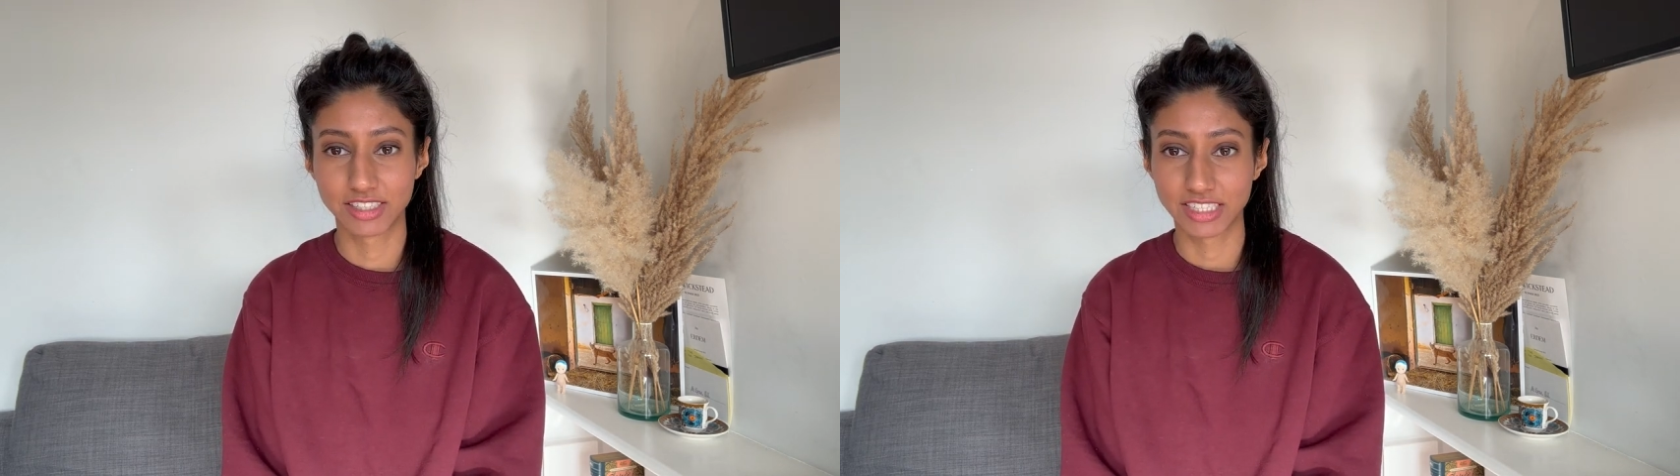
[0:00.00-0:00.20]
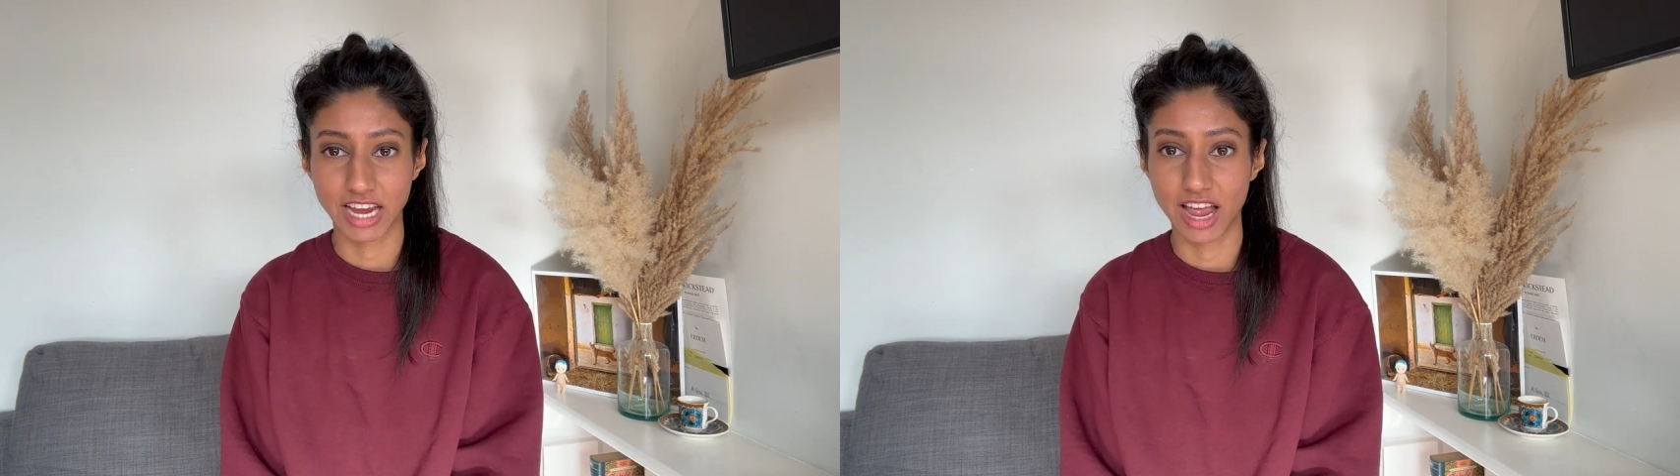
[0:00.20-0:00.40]

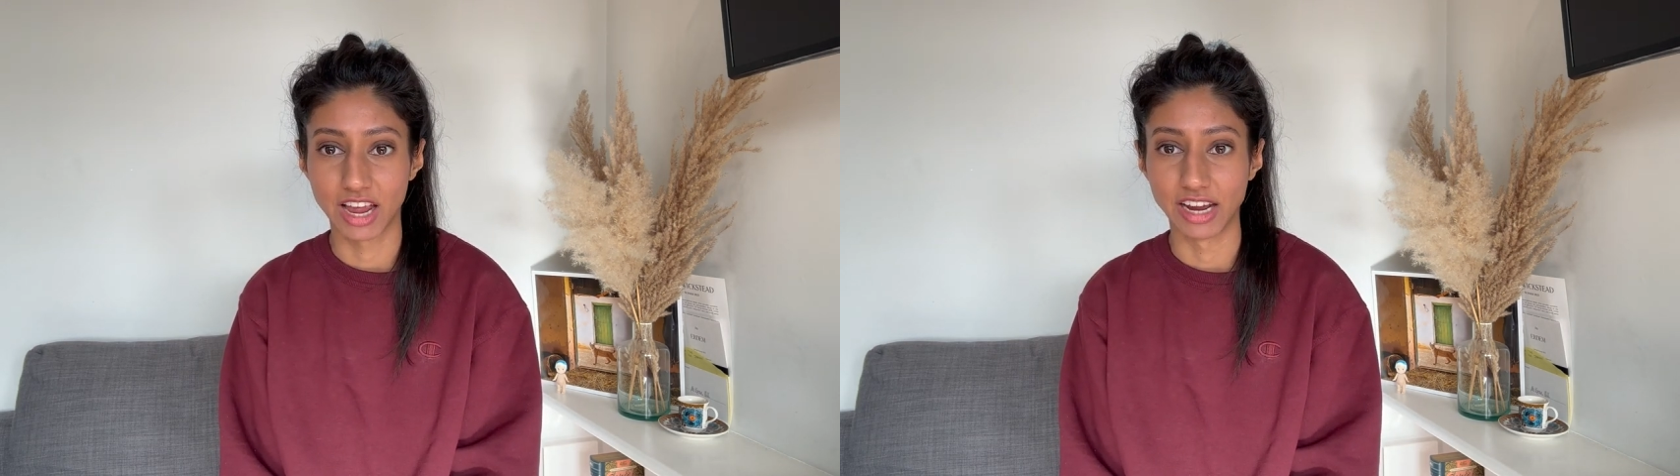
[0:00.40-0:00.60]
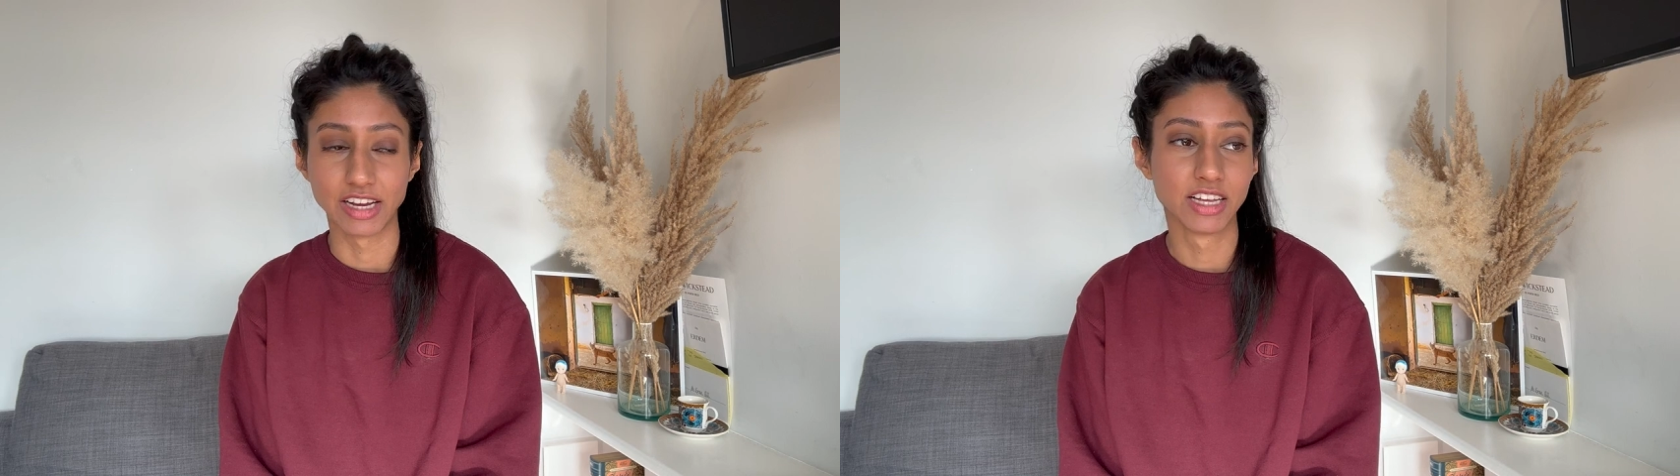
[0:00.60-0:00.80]

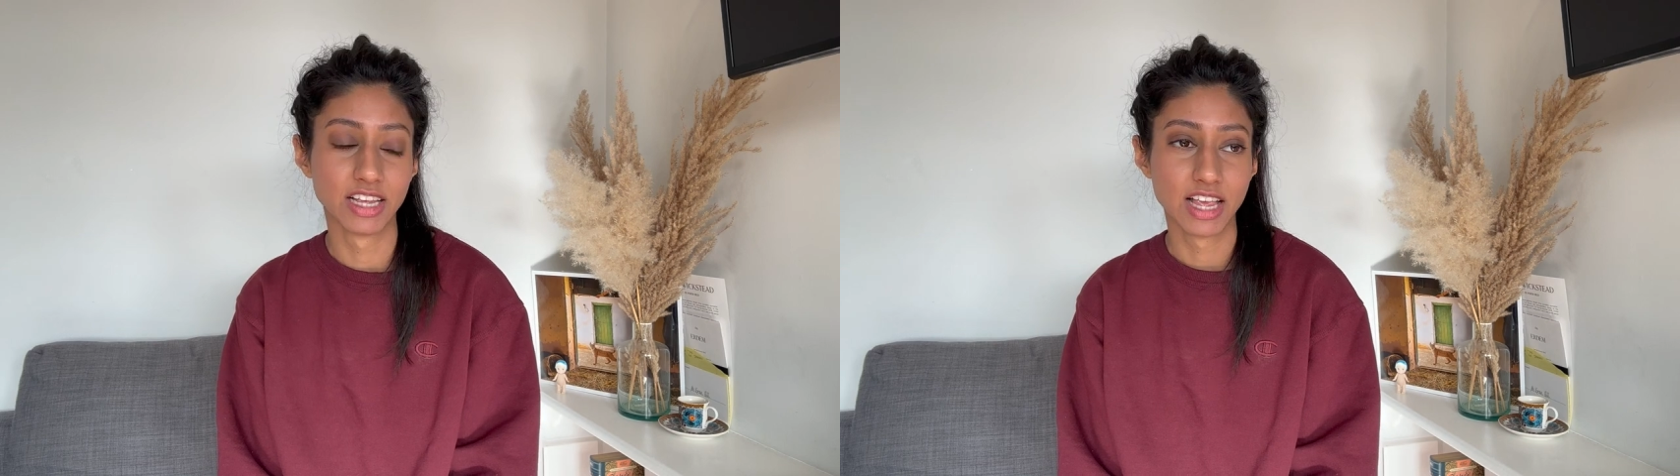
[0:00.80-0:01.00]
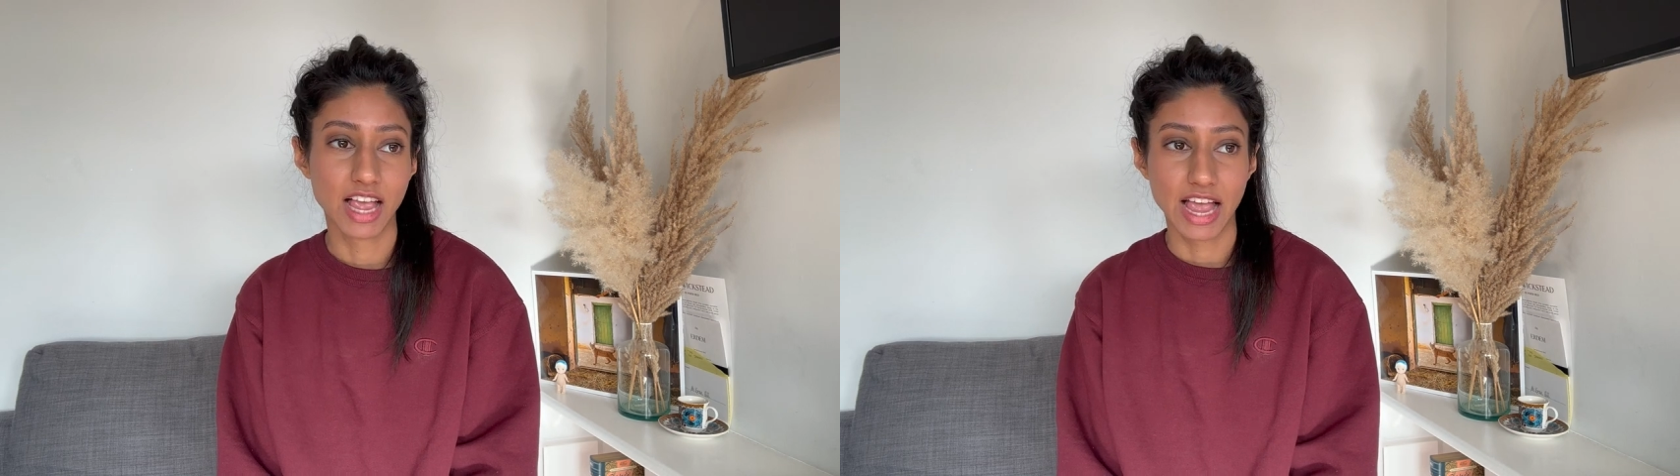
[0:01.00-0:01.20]
decay,
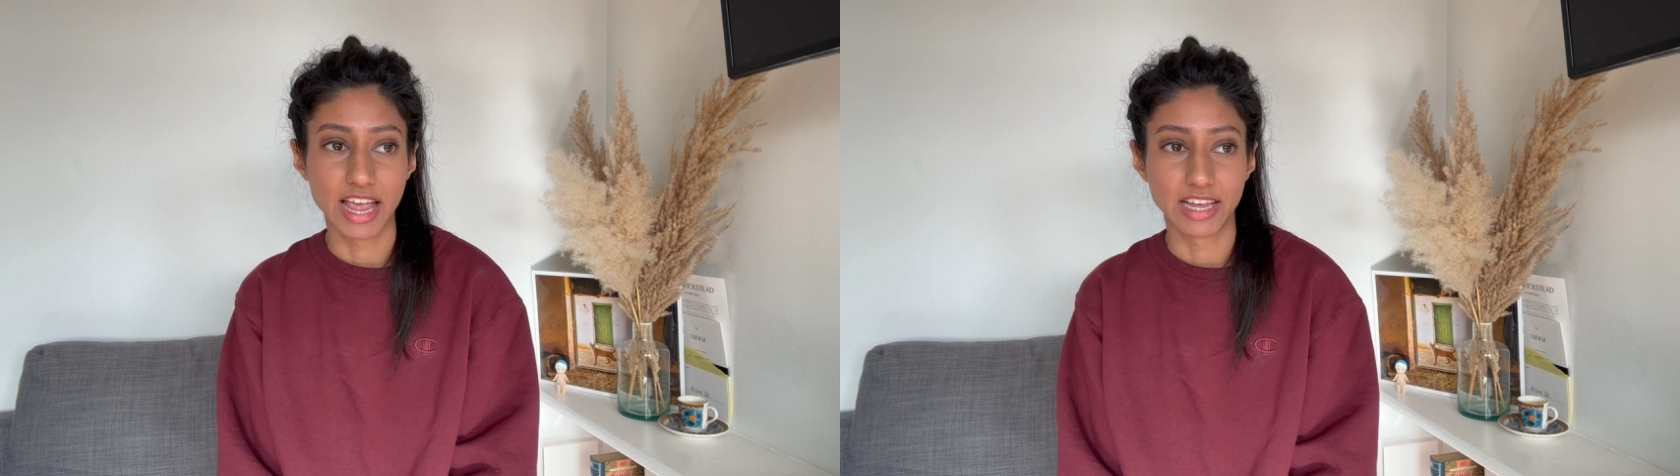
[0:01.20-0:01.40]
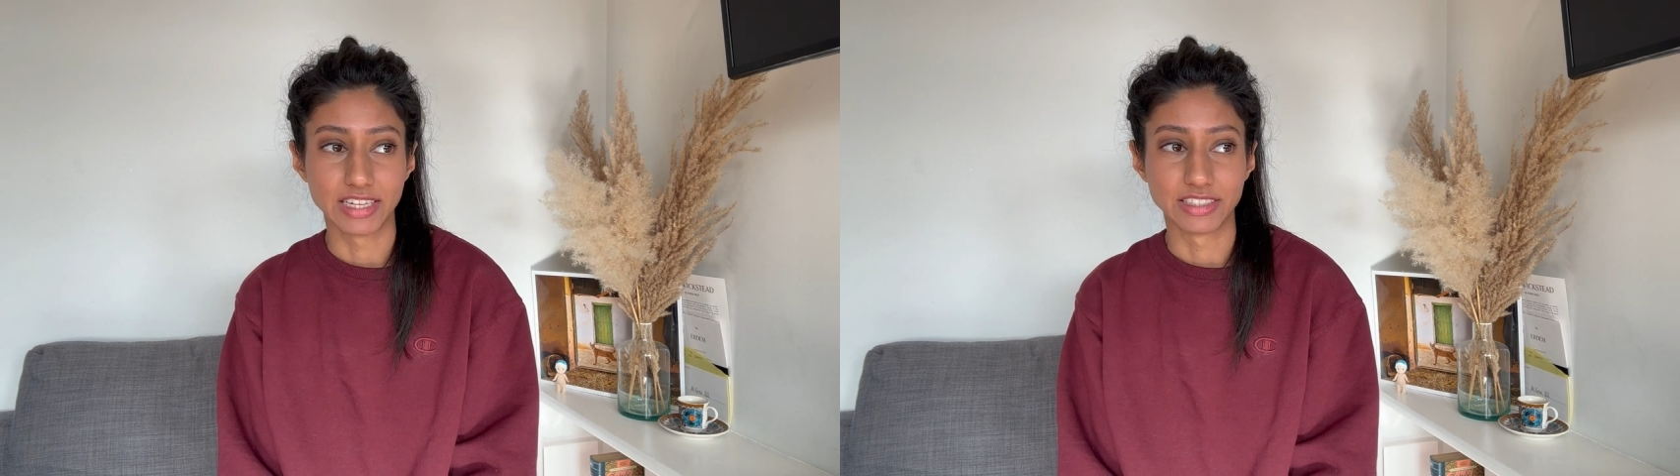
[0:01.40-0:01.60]

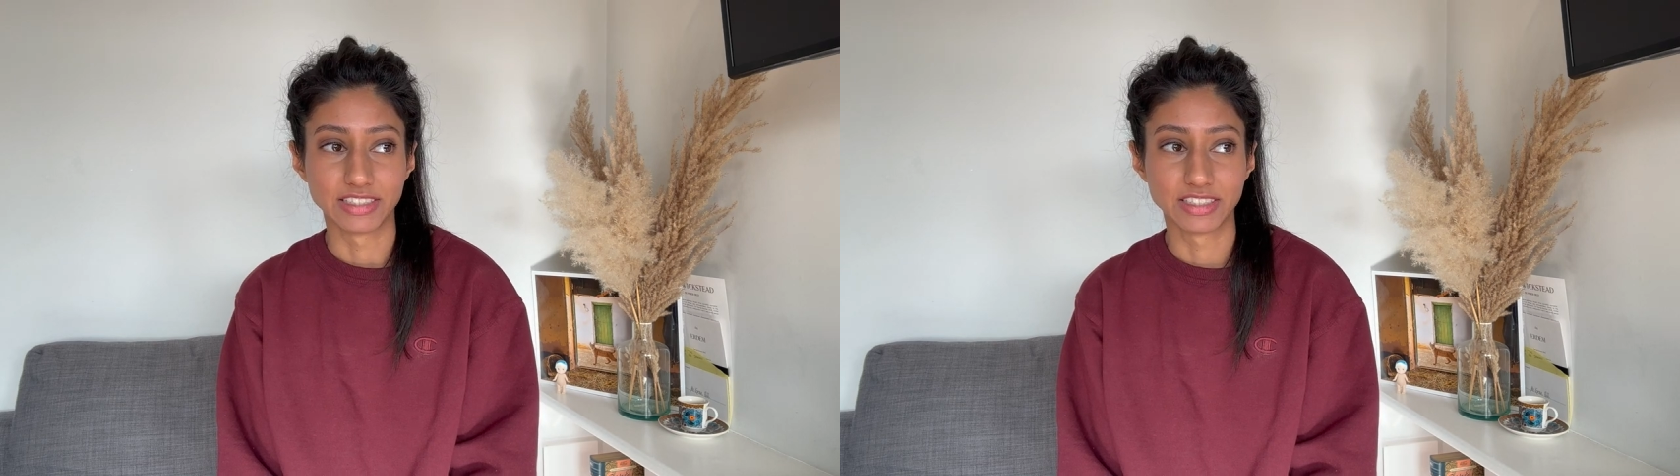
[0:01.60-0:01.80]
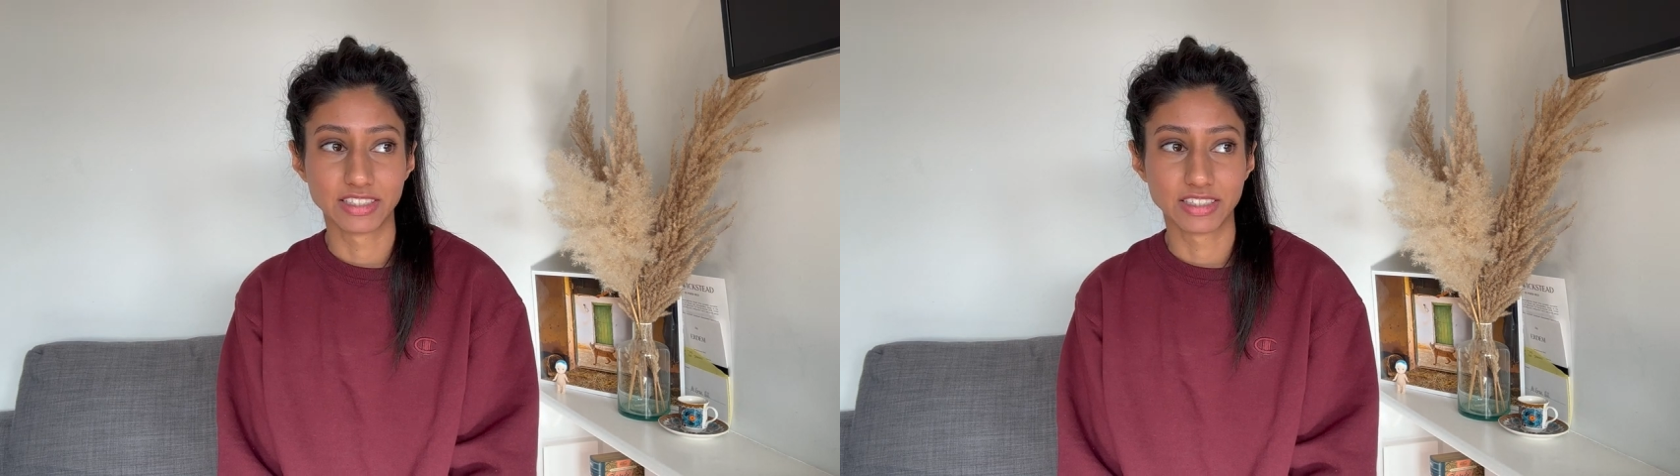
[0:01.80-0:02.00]

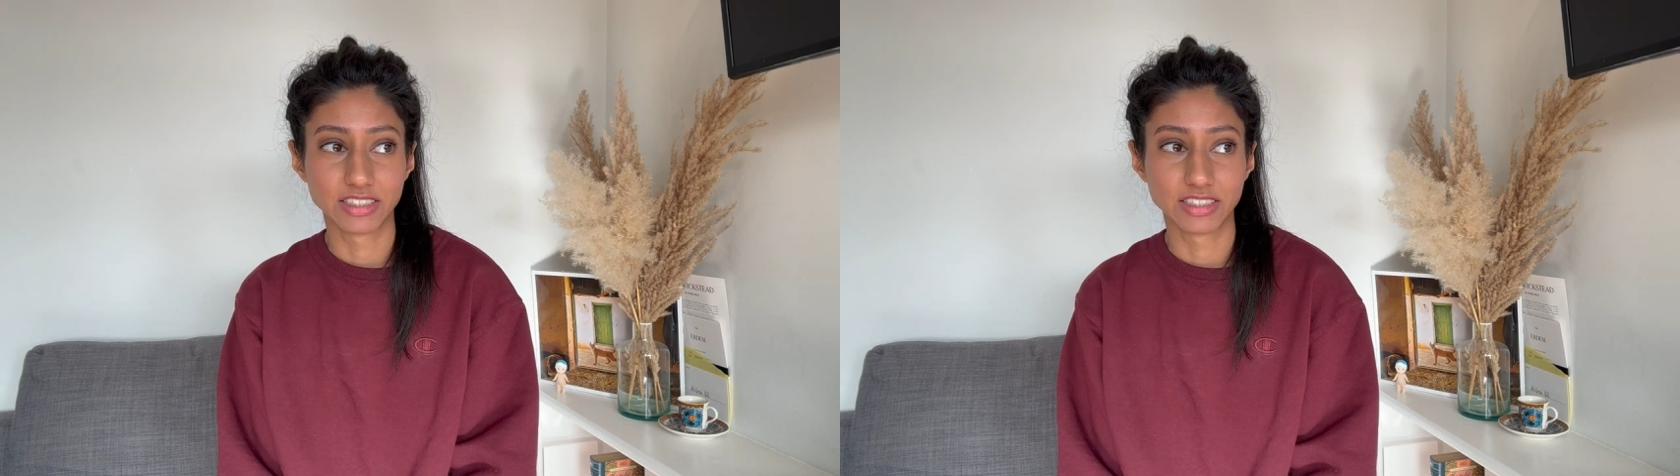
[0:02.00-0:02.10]
and